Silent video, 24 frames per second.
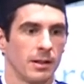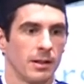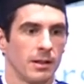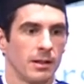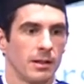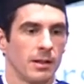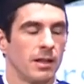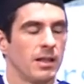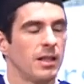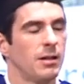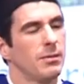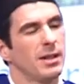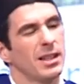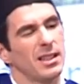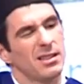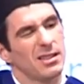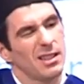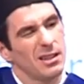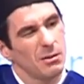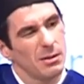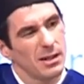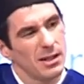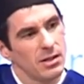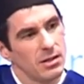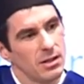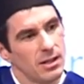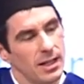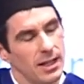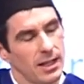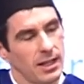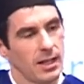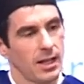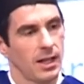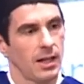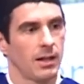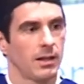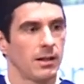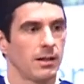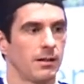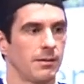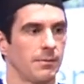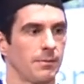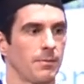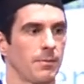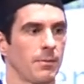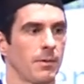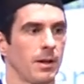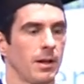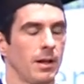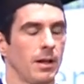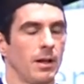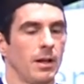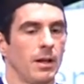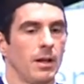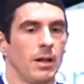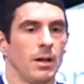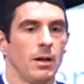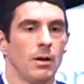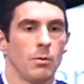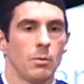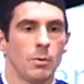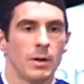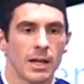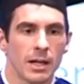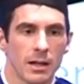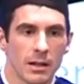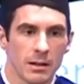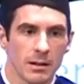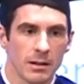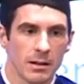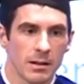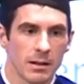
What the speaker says: And you might say, why should I care? Well,